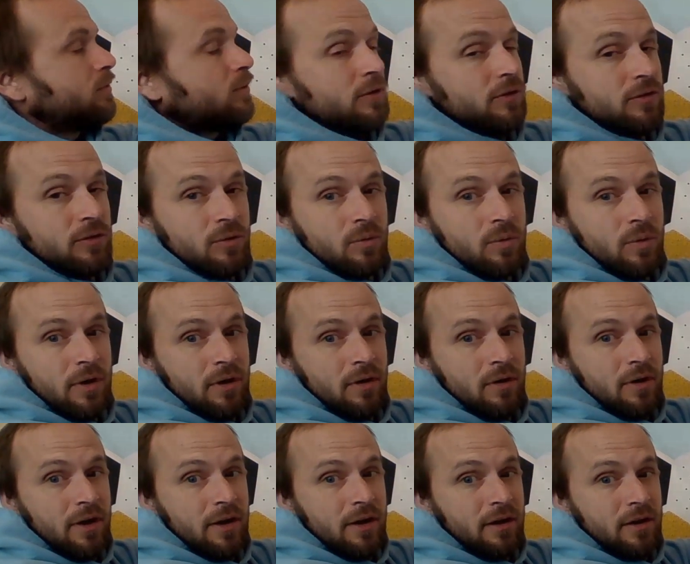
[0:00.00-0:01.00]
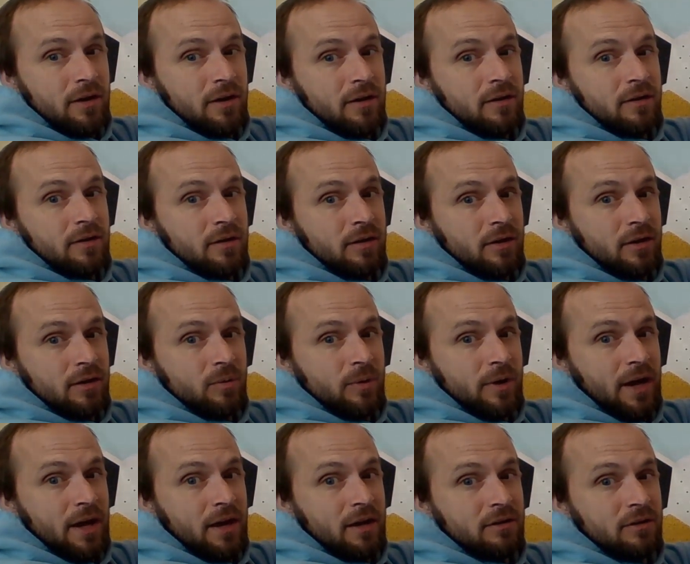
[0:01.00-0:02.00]
if we square A and
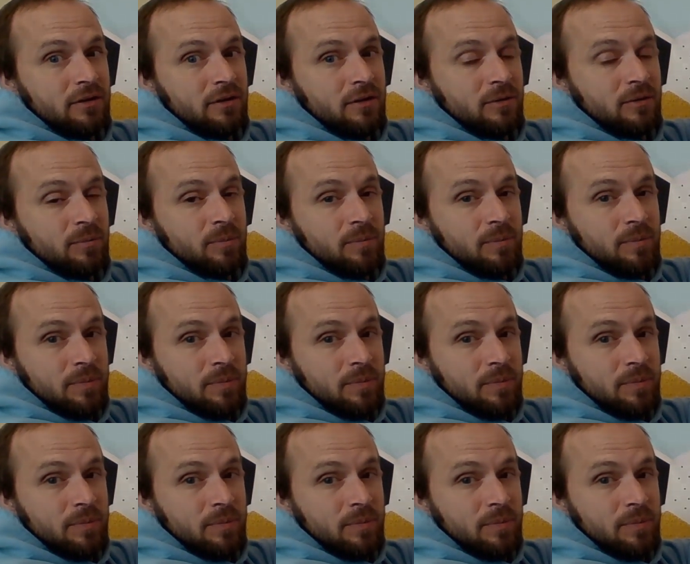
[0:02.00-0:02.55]
we add it to